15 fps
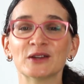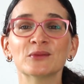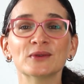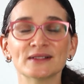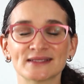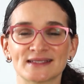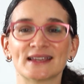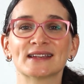It
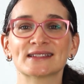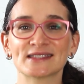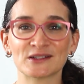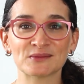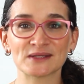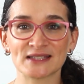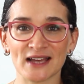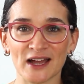will take
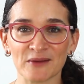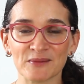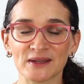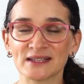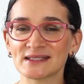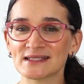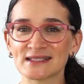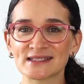some time.
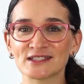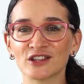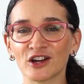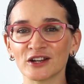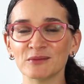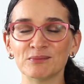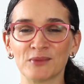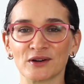It is
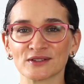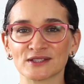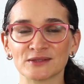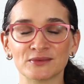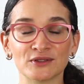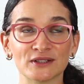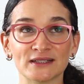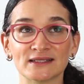not
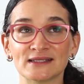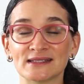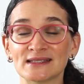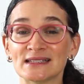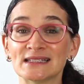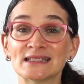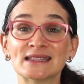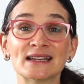impossible.
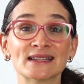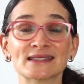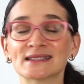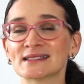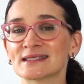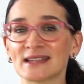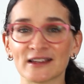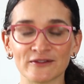It
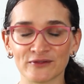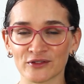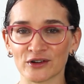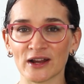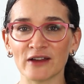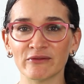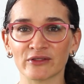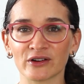doesn't take
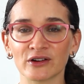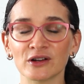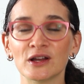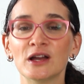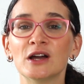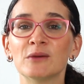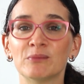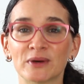forever,
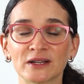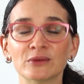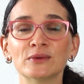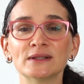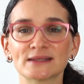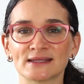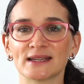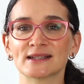but it
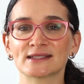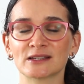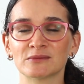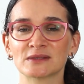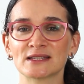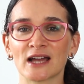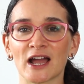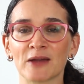will take
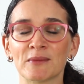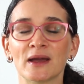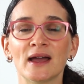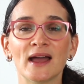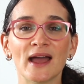some time.